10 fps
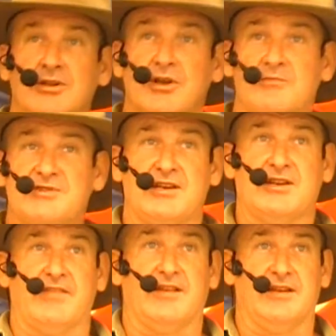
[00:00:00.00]
So I'm
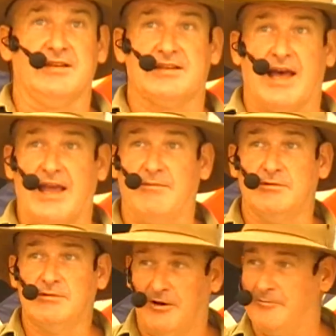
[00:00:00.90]
sitting at the dinner table
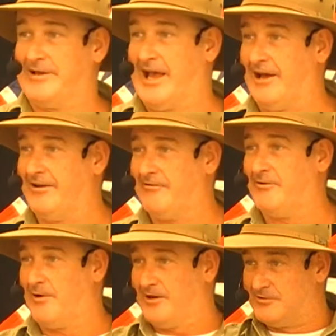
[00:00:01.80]
on my own,
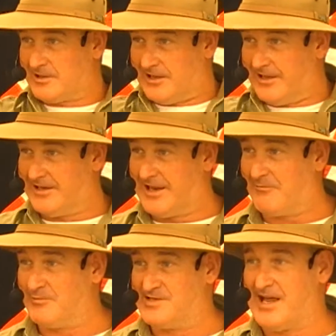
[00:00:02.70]
everyone all cleaning
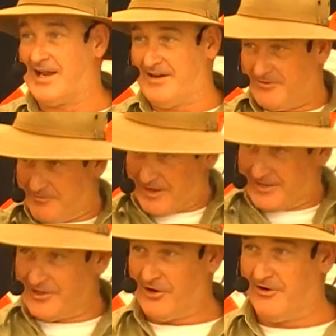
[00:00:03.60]
up was done, everyone
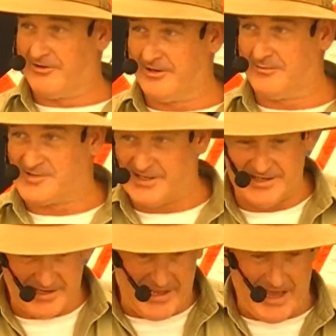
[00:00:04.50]
had gone, and I'm
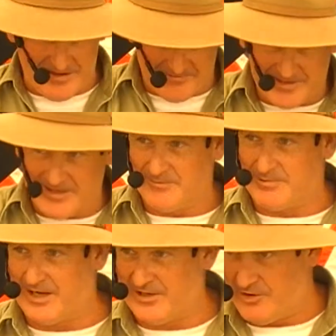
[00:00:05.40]
sitting there over the dinner
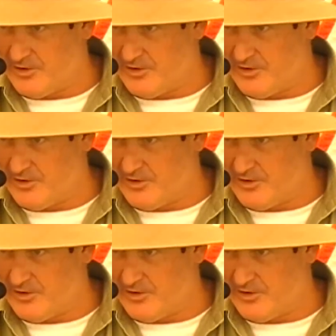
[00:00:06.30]
table.